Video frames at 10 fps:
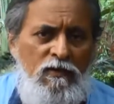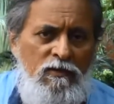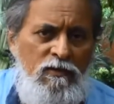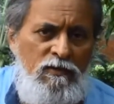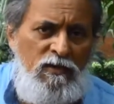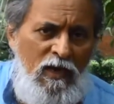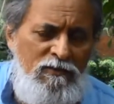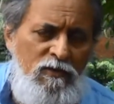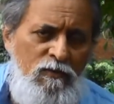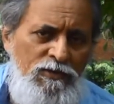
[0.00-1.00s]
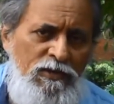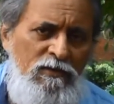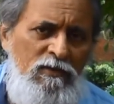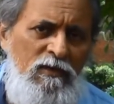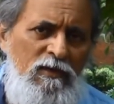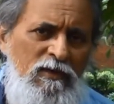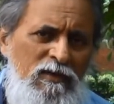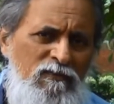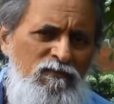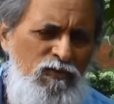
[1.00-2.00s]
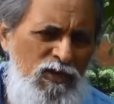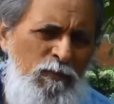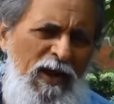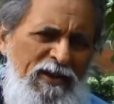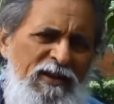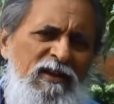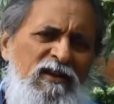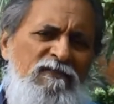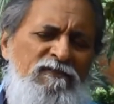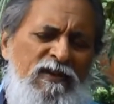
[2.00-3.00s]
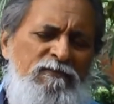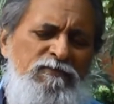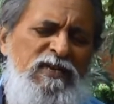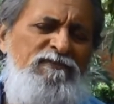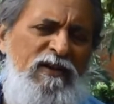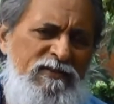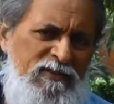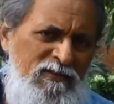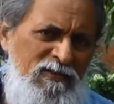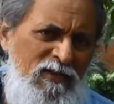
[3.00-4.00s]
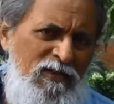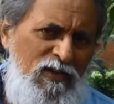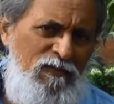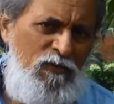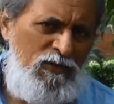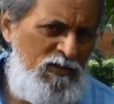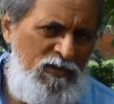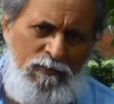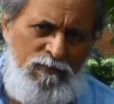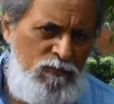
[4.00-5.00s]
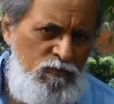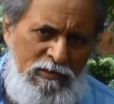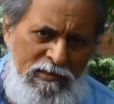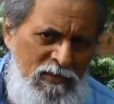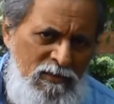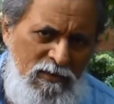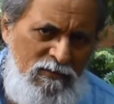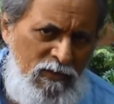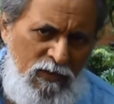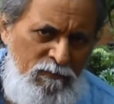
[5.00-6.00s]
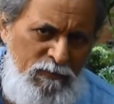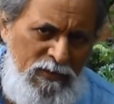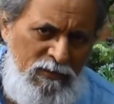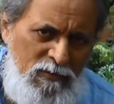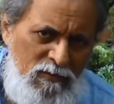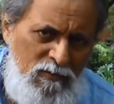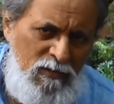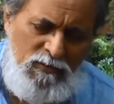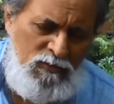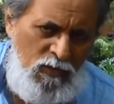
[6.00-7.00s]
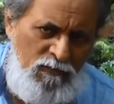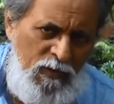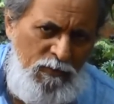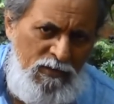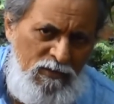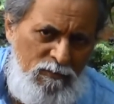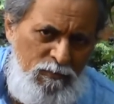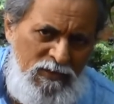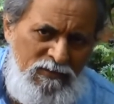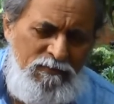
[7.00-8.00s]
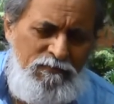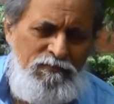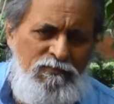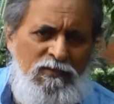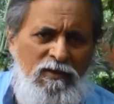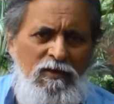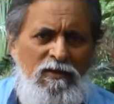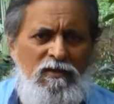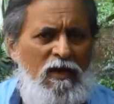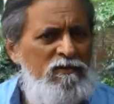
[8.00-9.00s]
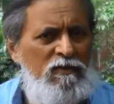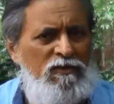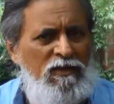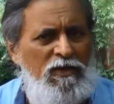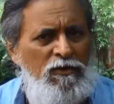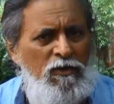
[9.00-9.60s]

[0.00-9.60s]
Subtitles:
They asked the question, would paddy yield be affected if water came smoothly instead of coming in the spurts? The answer was again no.